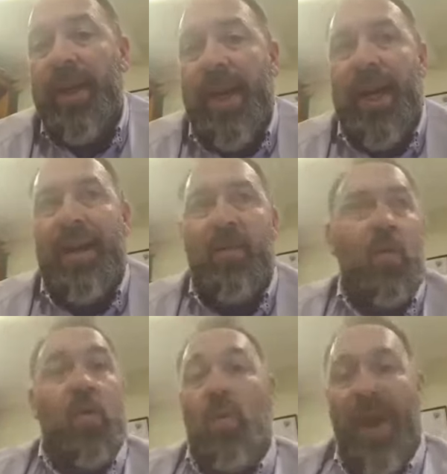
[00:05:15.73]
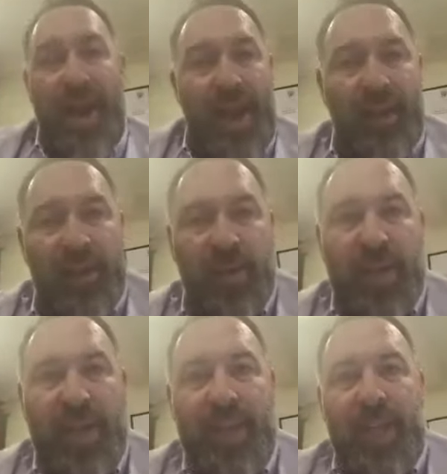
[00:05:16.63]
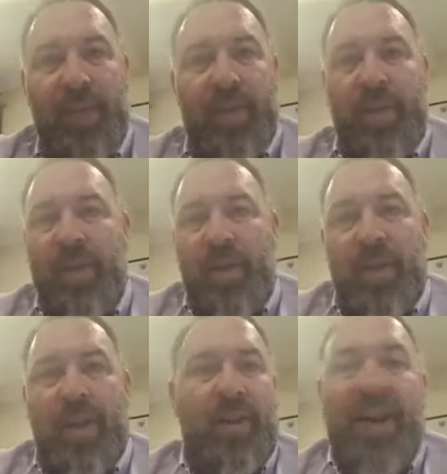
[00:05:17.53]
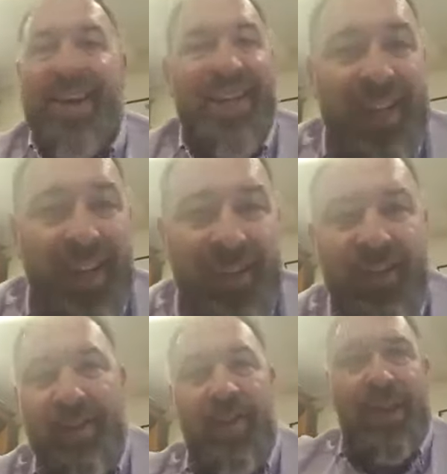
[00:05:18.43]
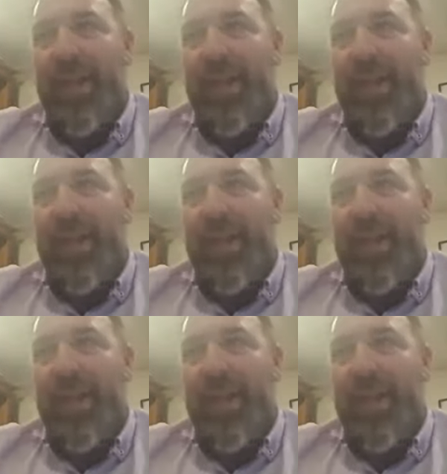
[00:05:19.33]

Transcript: or a warehouse where they keep, like IKEA, they keep